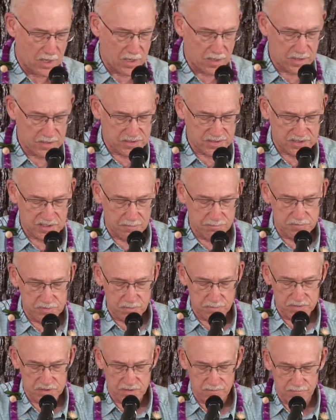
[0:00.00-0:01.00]

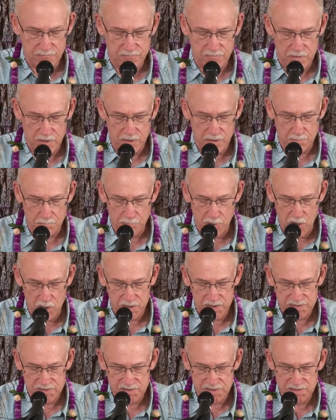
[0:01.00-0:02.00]
symptoms of
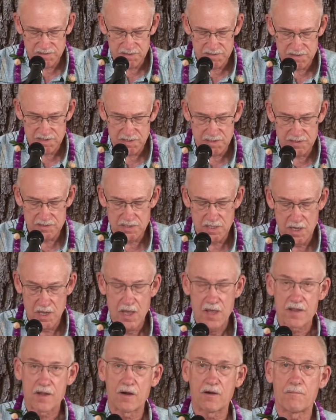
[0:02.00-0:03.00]
Parkinson's disease.
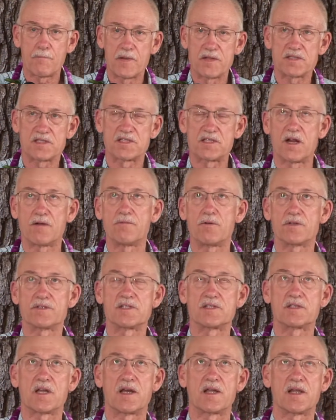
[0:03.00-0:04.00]
There have been several
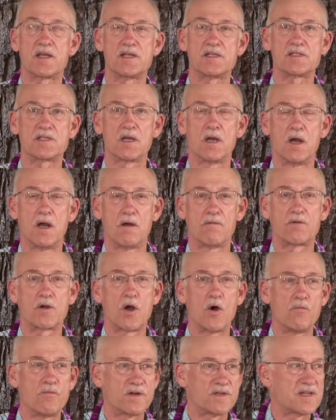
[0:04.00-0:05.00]
studies of
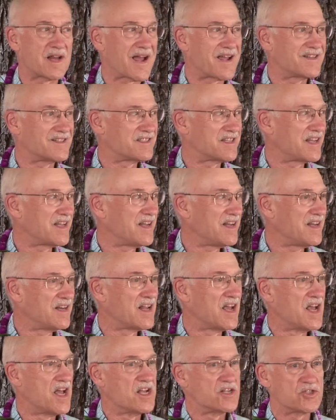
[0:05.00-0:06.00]
COVID-19,
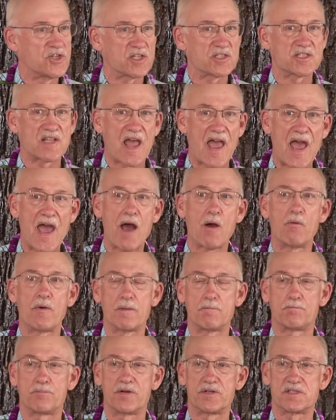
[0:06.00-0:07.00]
just how
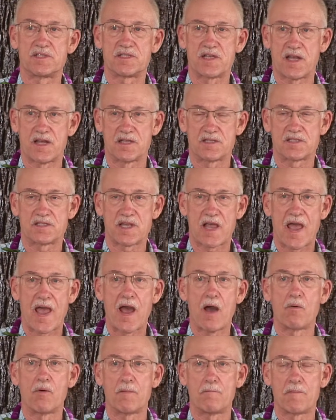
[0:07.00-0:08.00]
it presents,
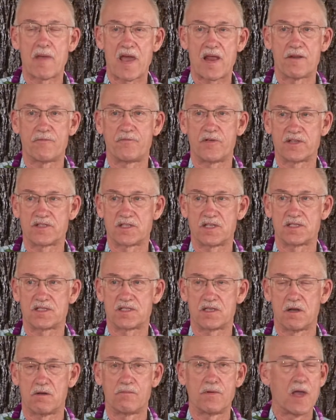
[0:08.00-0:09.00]
how it manifests
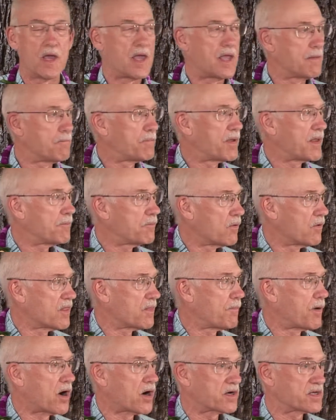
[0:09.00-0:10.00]
itself in people with
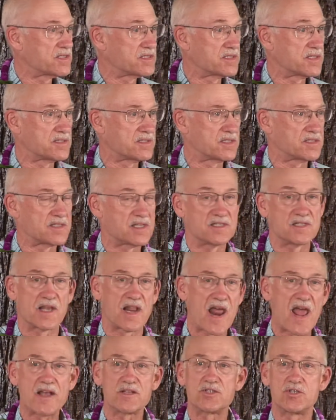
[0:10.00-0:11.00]
Parkinson's disease. And
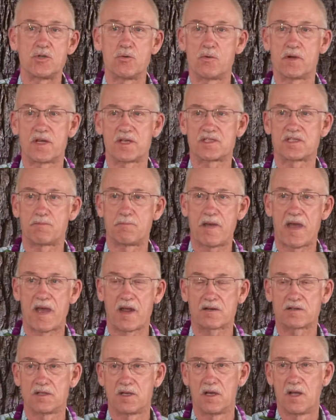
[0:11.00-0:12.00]
as you would expect,